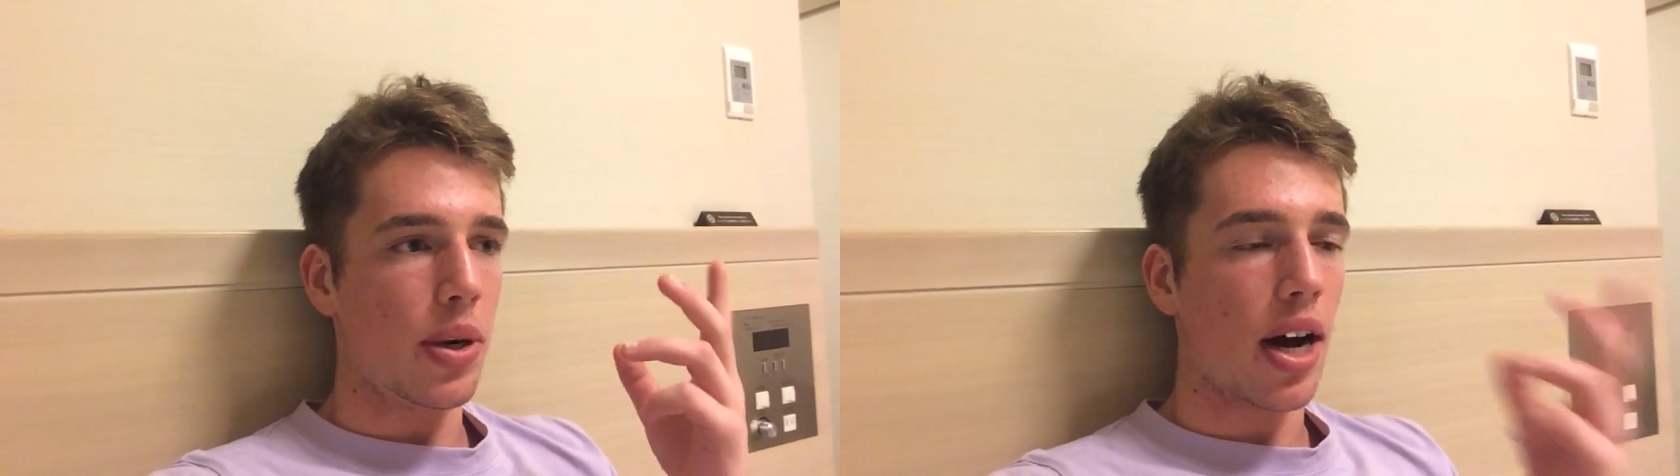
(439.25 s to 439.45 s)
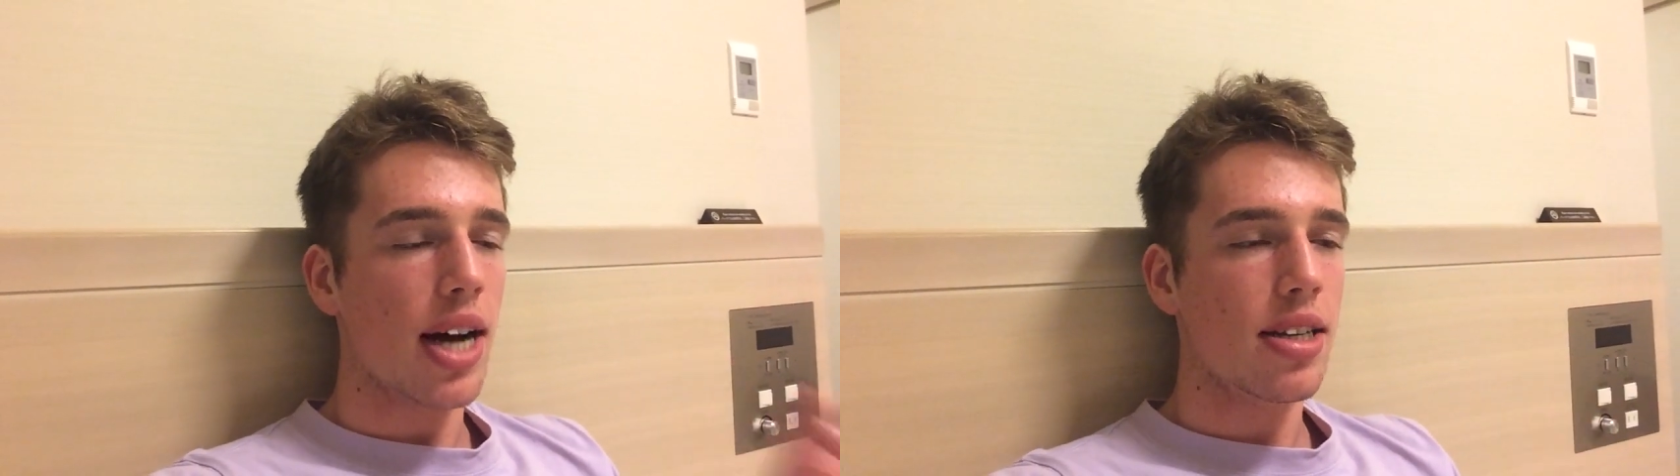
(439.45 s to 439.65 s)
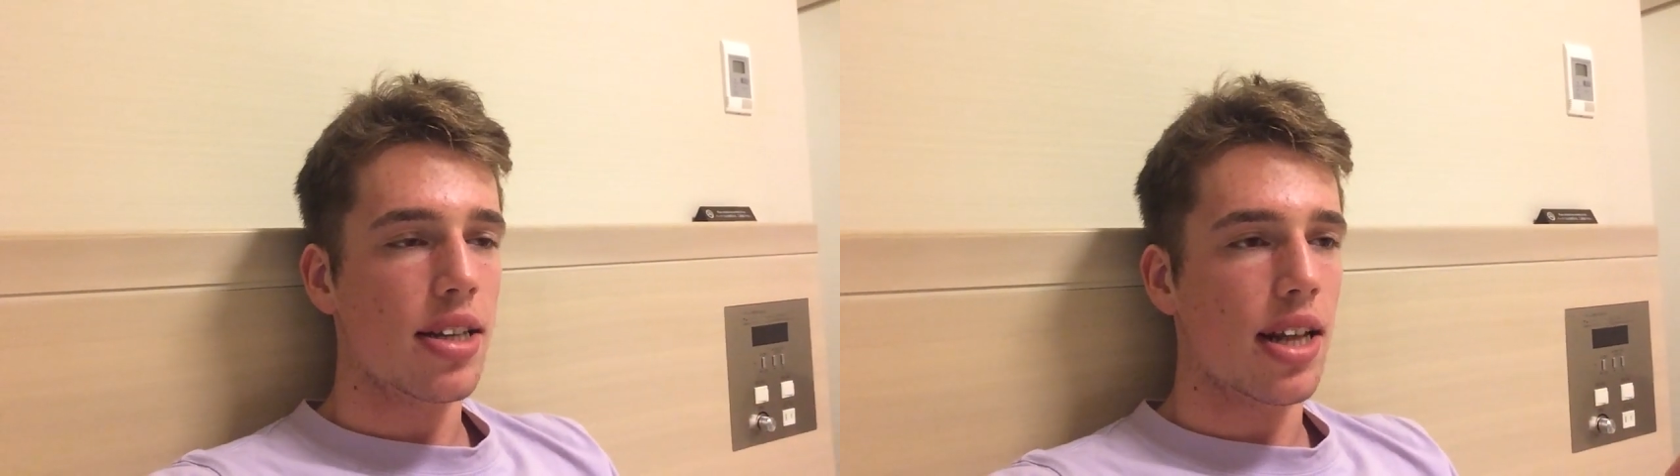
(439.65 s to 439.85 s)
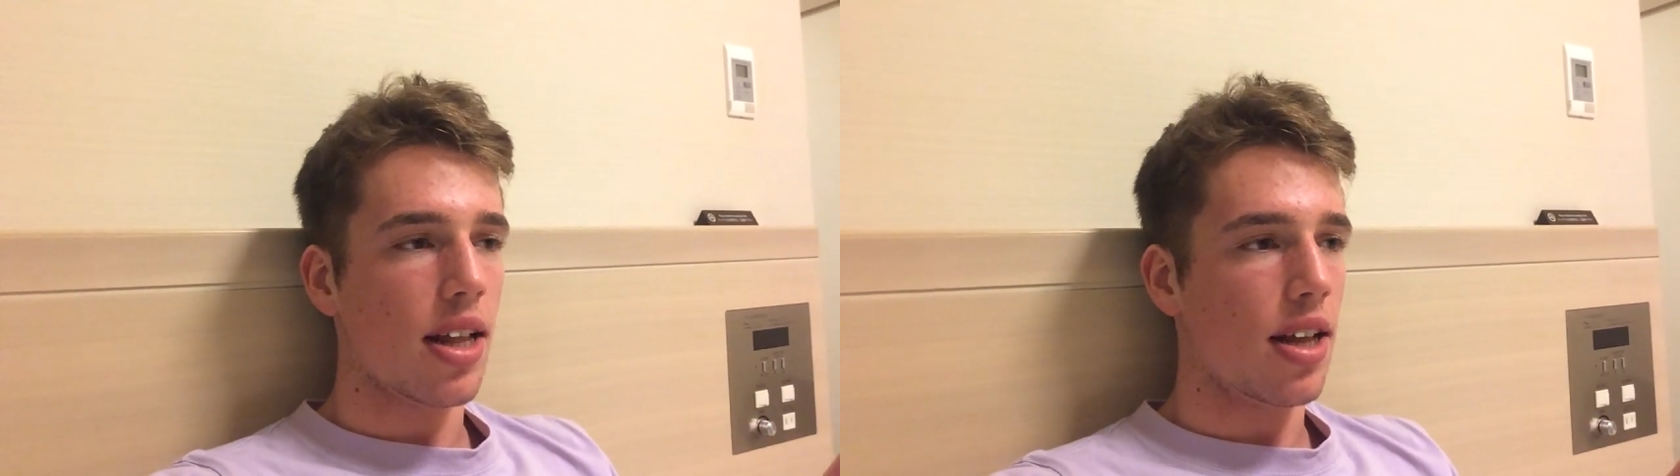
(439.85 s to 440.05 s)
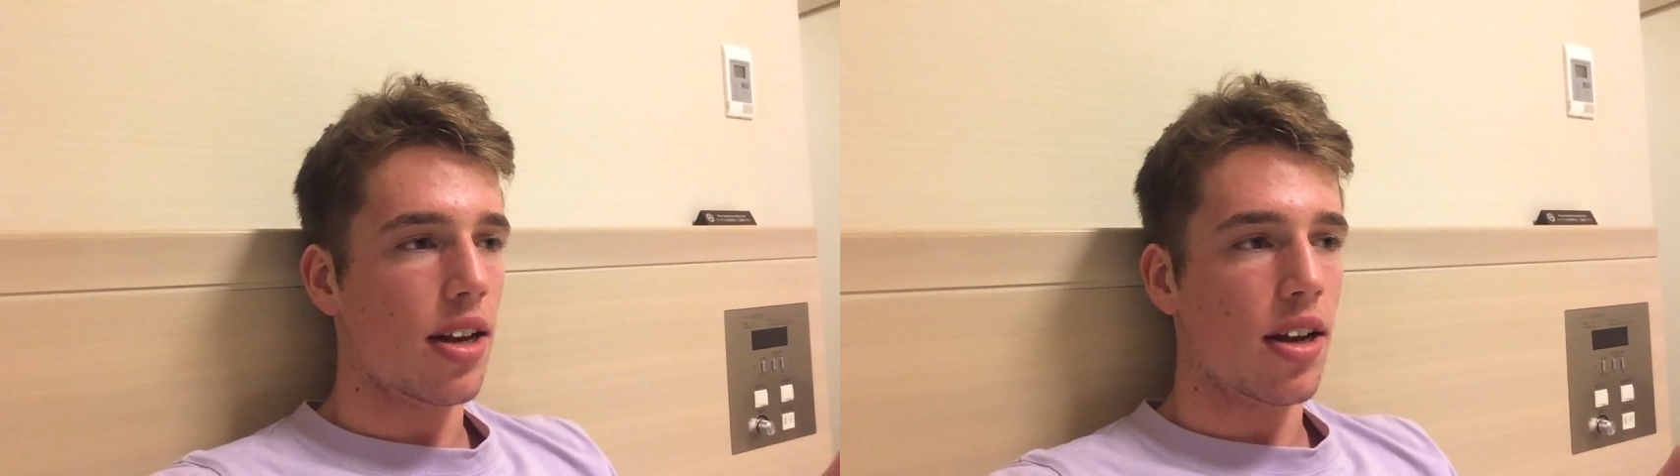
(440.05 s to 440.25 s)
were guys in
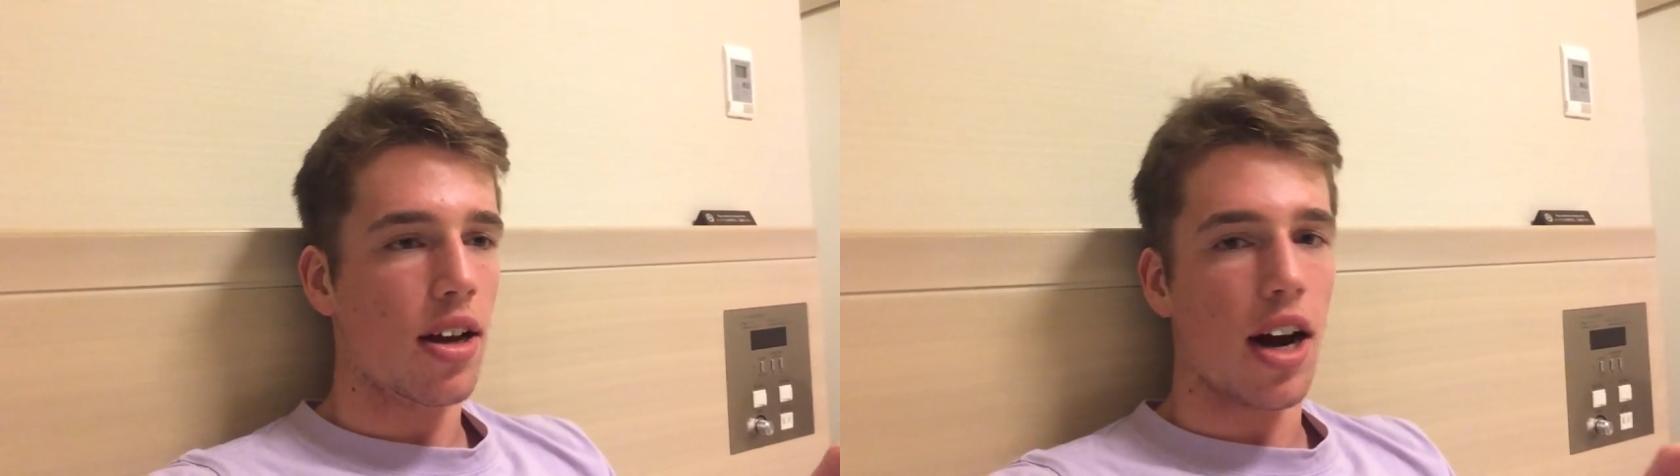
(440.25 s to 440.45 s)
there that